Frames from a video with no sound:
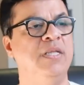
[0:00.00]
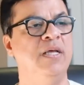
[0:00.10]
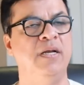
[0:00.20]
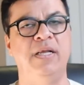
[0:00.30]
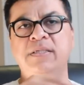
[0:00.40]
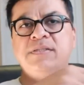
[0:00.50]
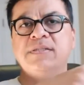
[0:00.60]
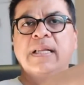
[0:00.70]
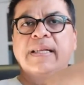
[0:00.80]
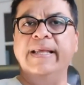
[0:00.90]
There is
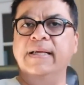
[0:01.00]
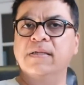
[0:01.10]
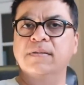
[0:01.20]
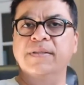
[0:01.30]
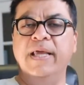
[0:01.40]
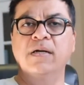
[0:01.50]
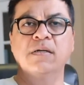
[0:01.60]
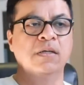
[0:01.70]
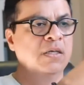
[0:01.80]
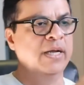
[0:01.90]
a link there.